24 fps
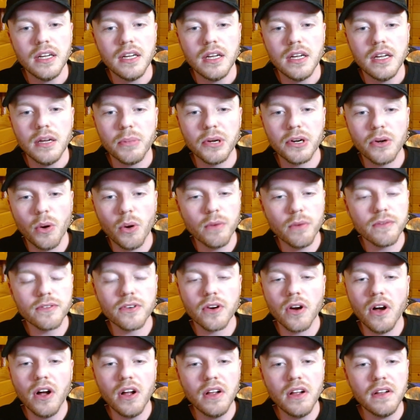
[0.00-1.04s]
But
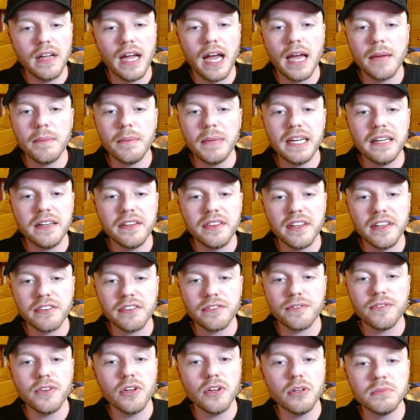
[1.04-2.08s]
overall, I mean, this
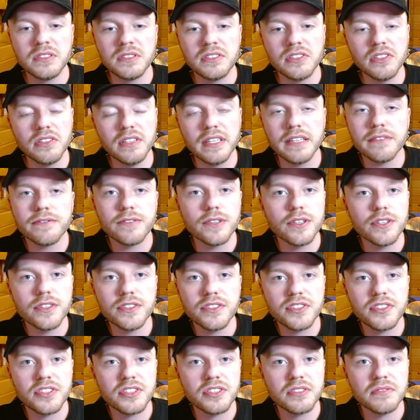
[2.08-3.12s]
film
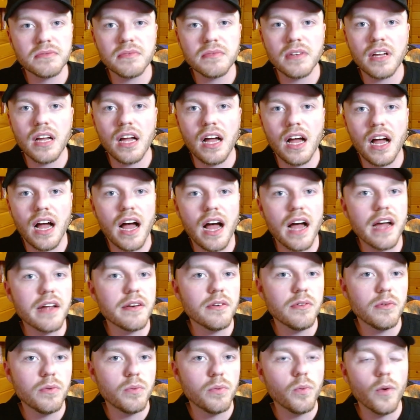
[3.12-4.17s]
delivers
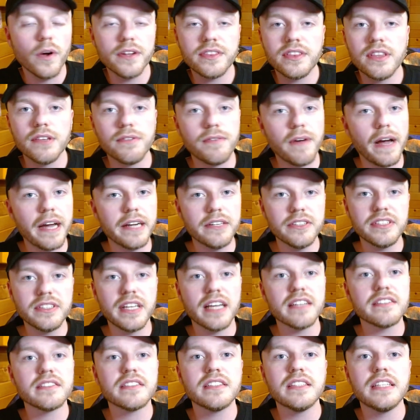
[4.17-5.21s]
on what the Final
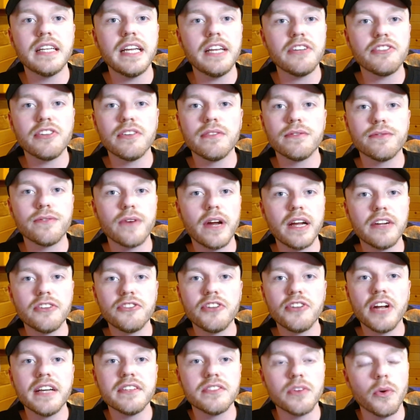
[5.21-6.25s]
Destination
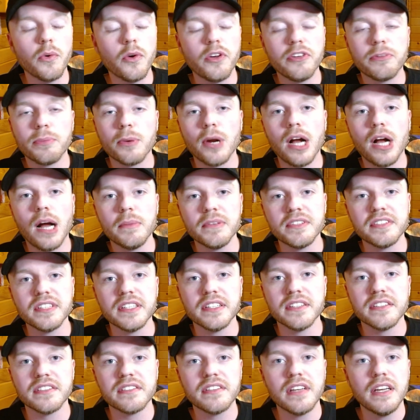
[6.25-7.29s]
franchise always
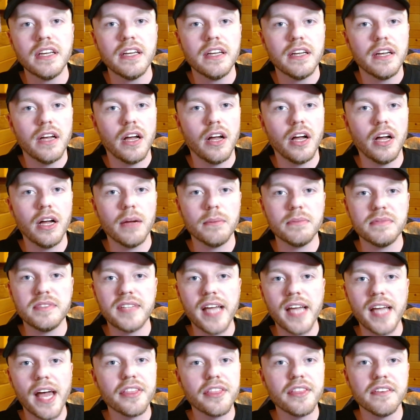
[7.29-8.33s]
promises.
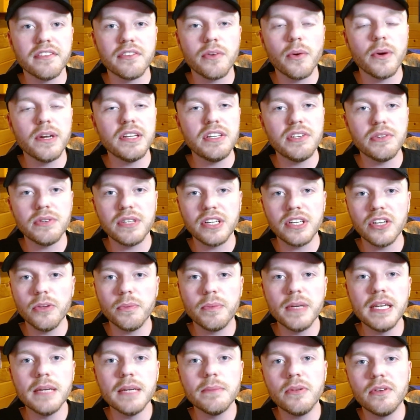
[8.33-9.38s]
Death is going to kill
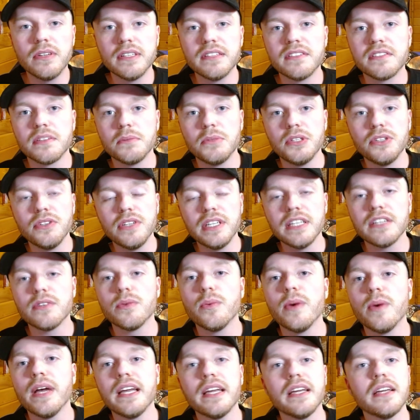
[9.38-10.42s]
people in some unique
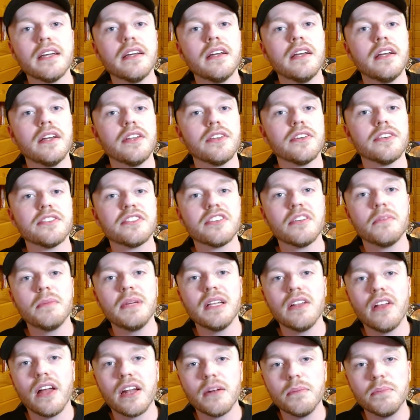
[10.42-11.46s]
way. There's going to be a
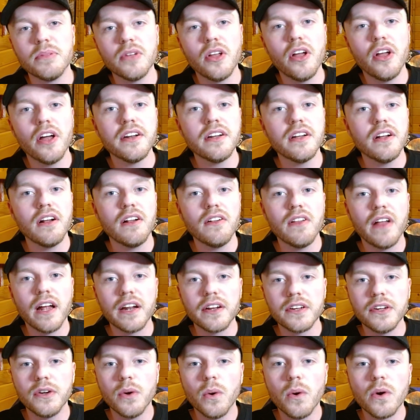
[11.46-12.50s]
lot of blood, a lot
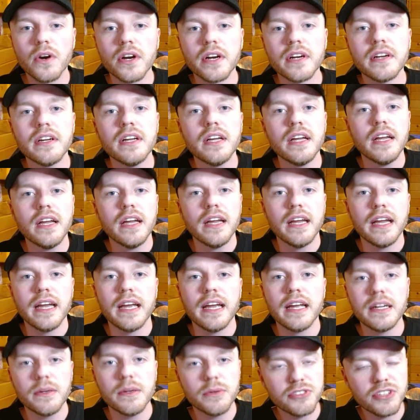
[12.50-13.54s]
of gore,
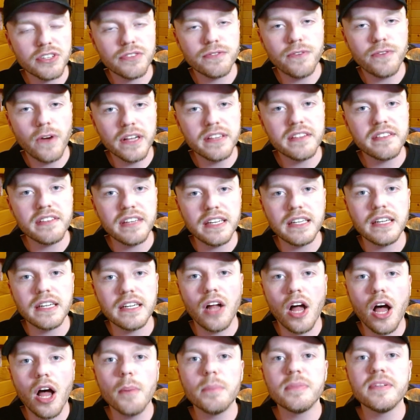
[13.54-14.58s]
and it was just fun seeing an
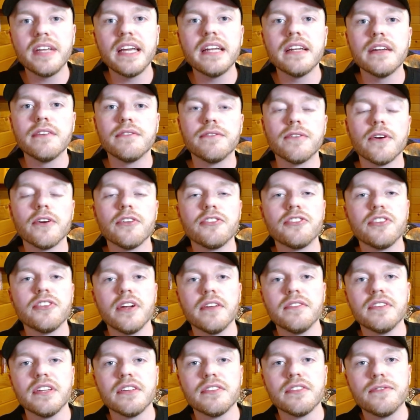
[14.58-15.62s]
updated version
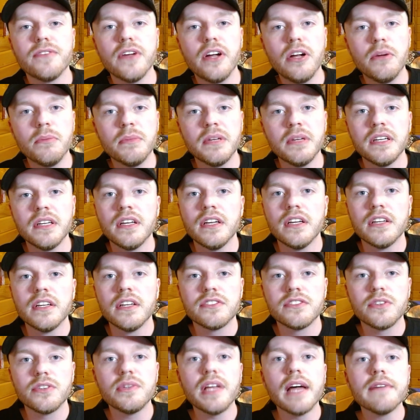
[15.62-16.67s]
of this film.
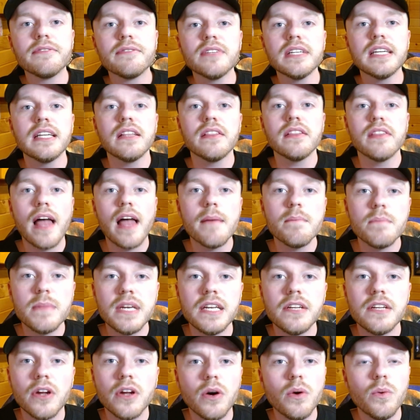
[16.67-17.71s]
So definitely let me
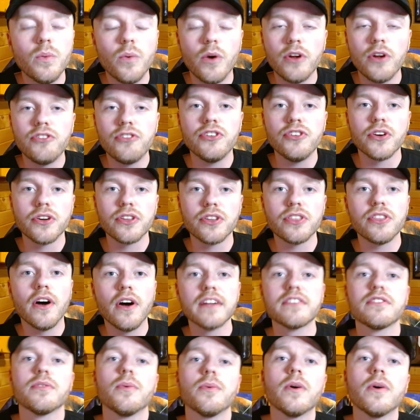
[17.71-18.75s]
know what your
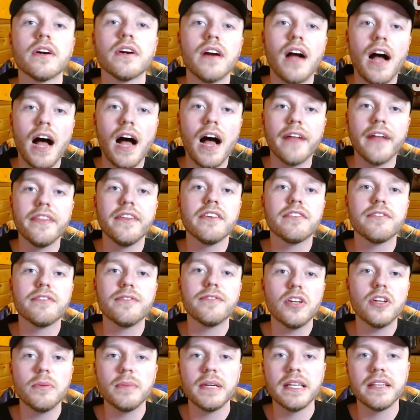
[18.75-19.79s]
thoughts were on this
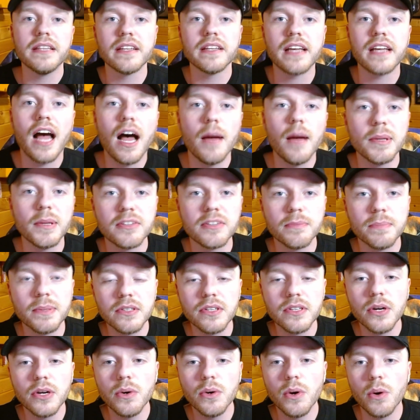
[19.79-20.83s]
film in the comments
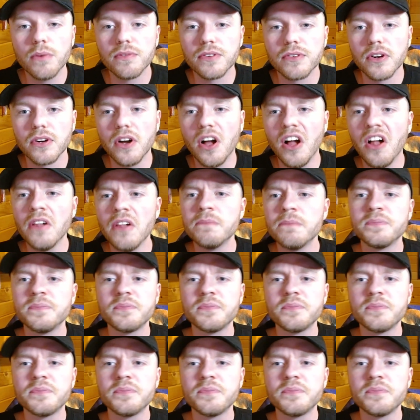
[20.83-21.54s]
below overall.